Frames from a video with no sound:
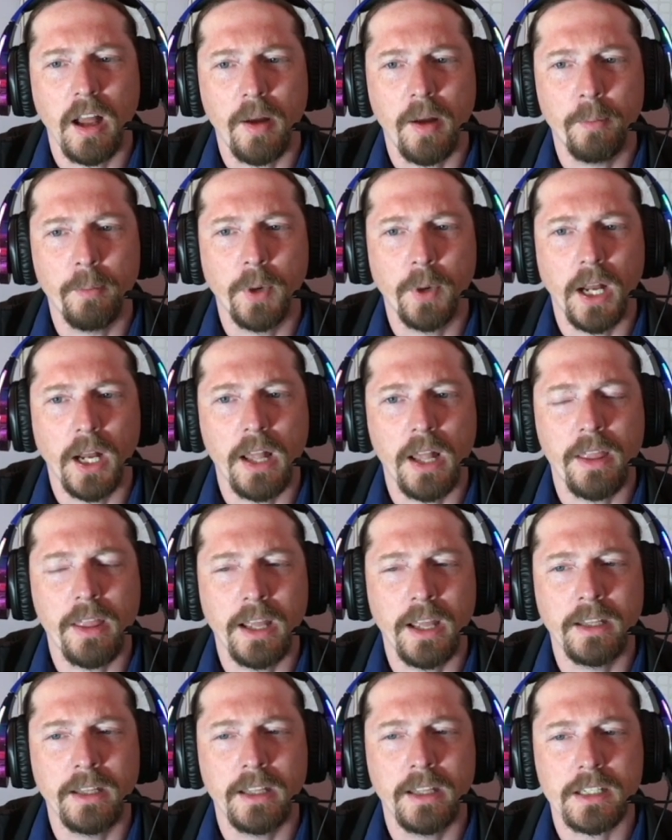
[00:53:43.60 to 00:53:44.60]
but
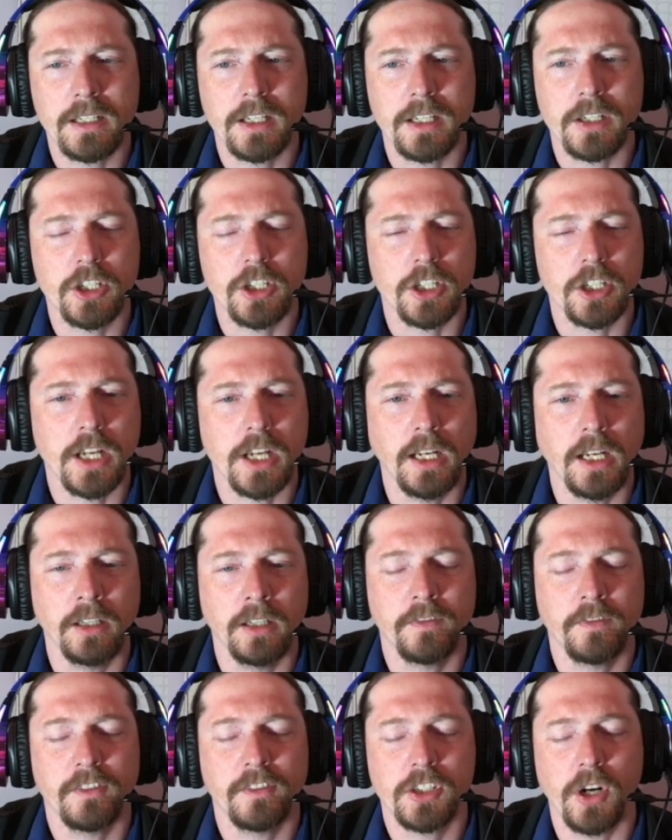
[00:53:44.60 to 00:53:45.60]
then this is just heading
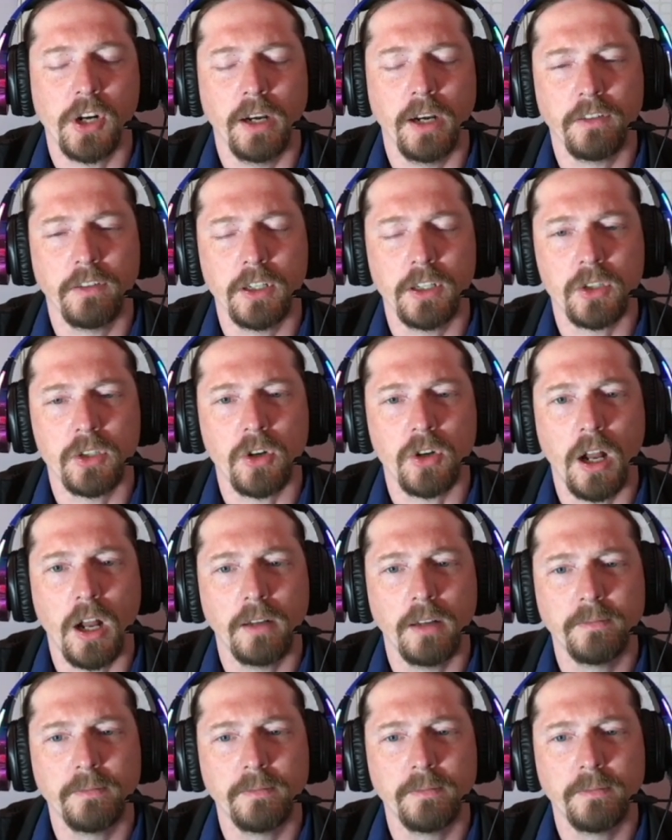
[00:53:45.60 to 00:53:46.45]
straight for a draw.